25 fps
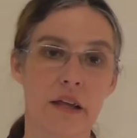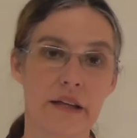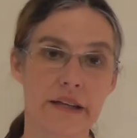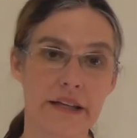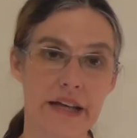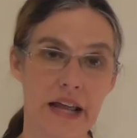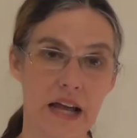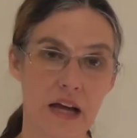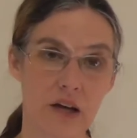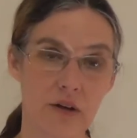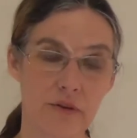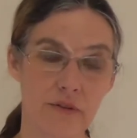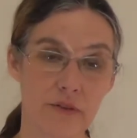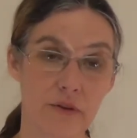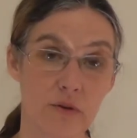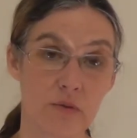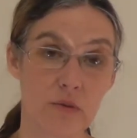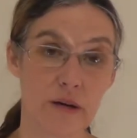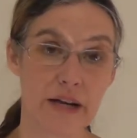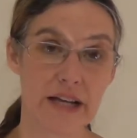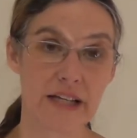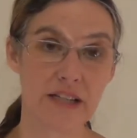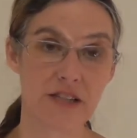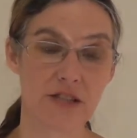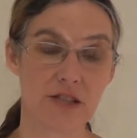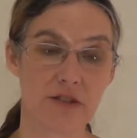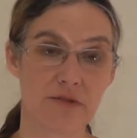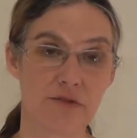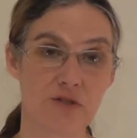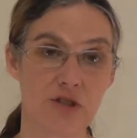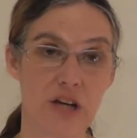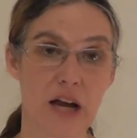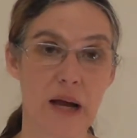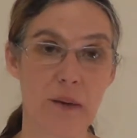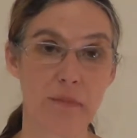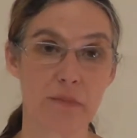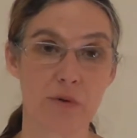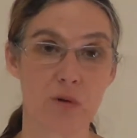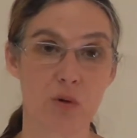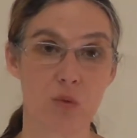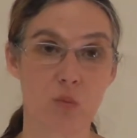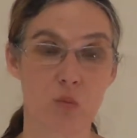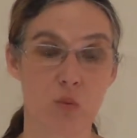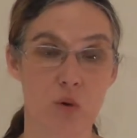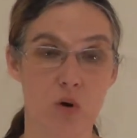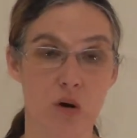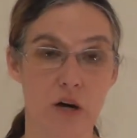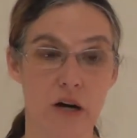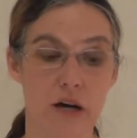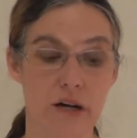Now, the rest of chapter
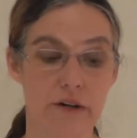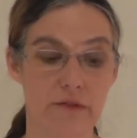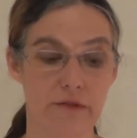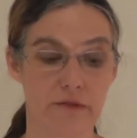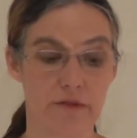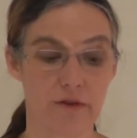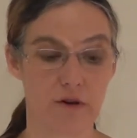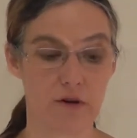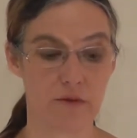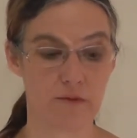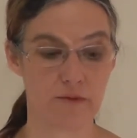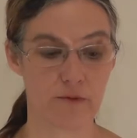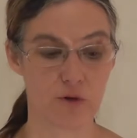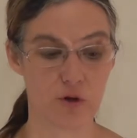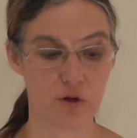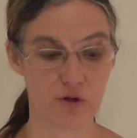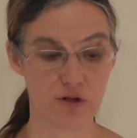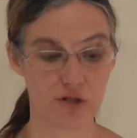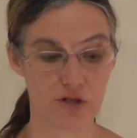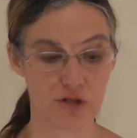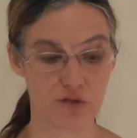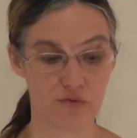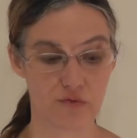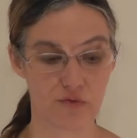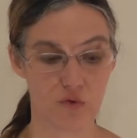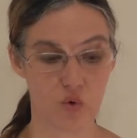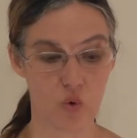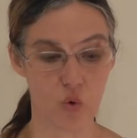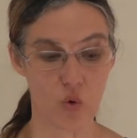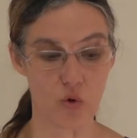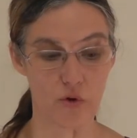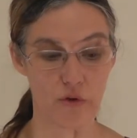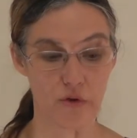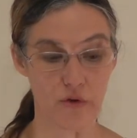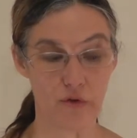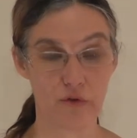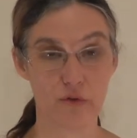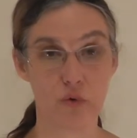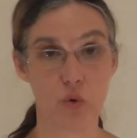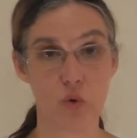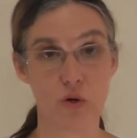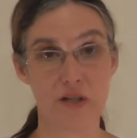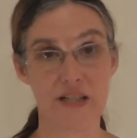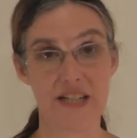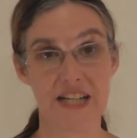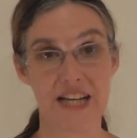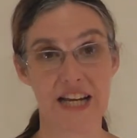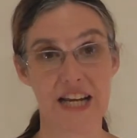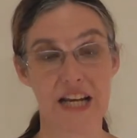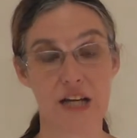1, from verses 4 through
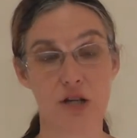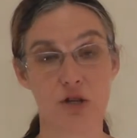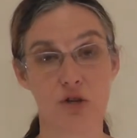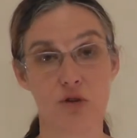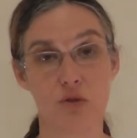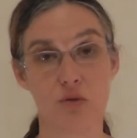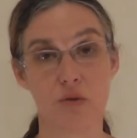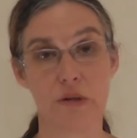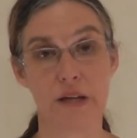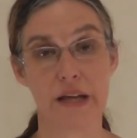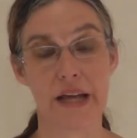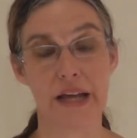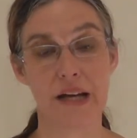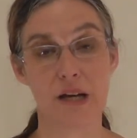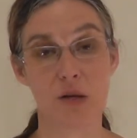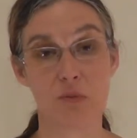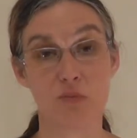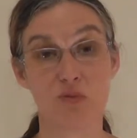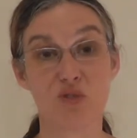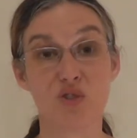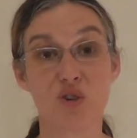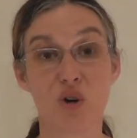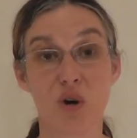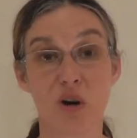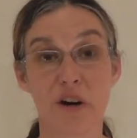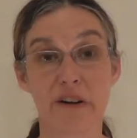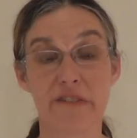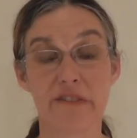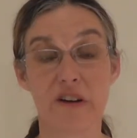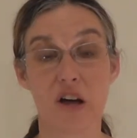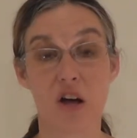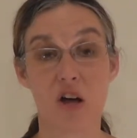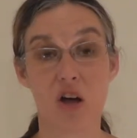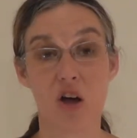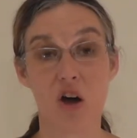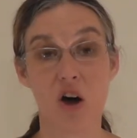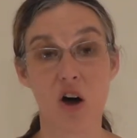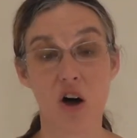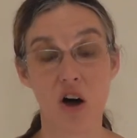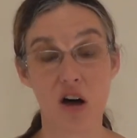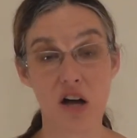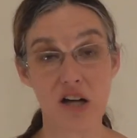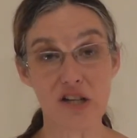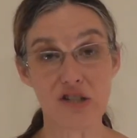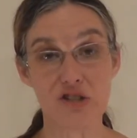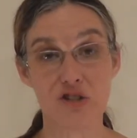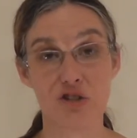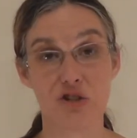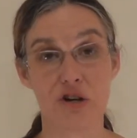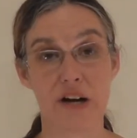14, you can observe a
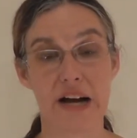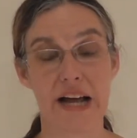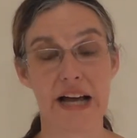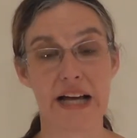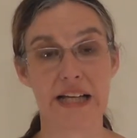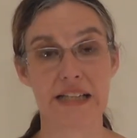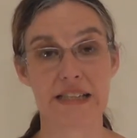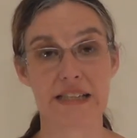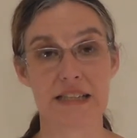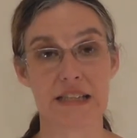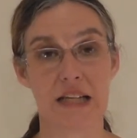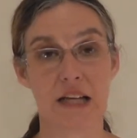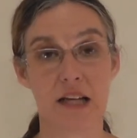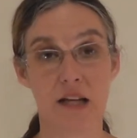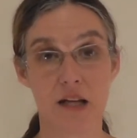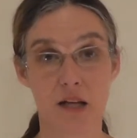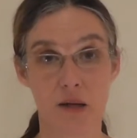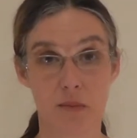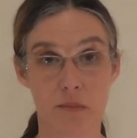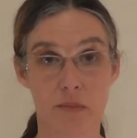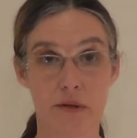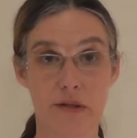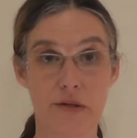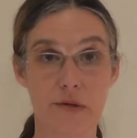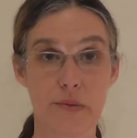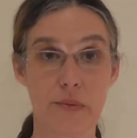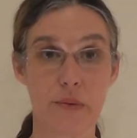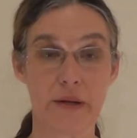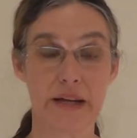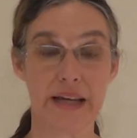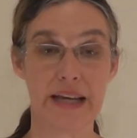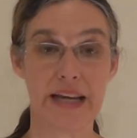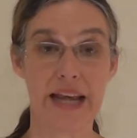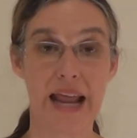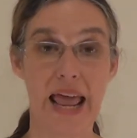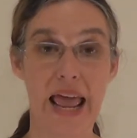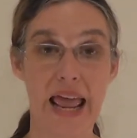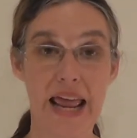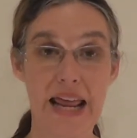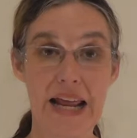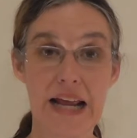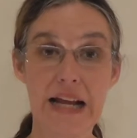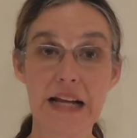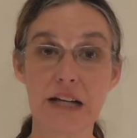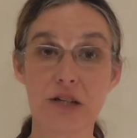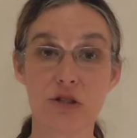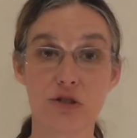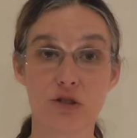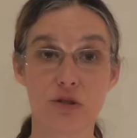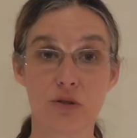contrast between
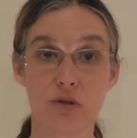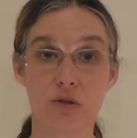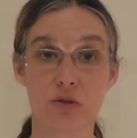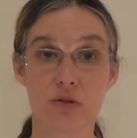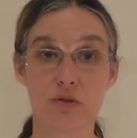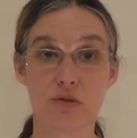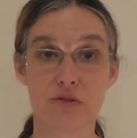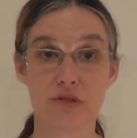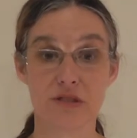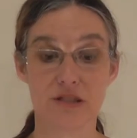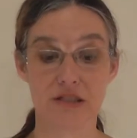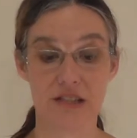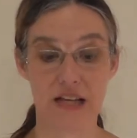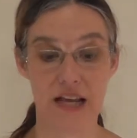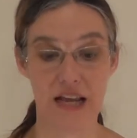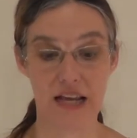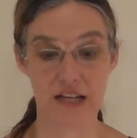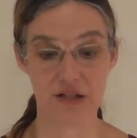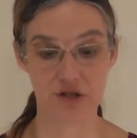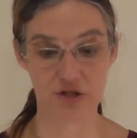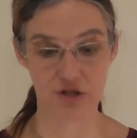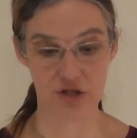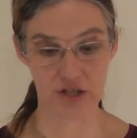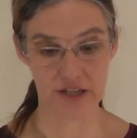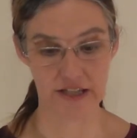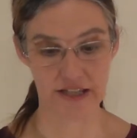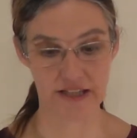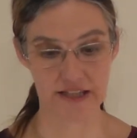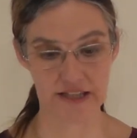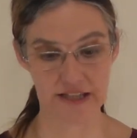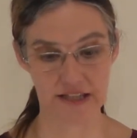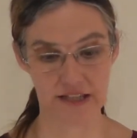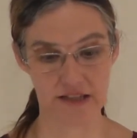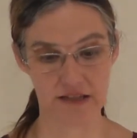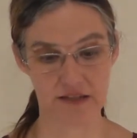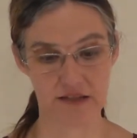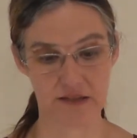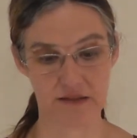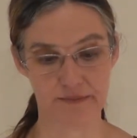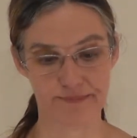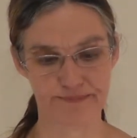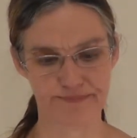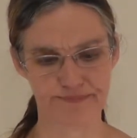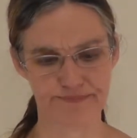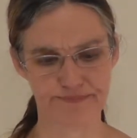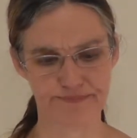angels and Jesus.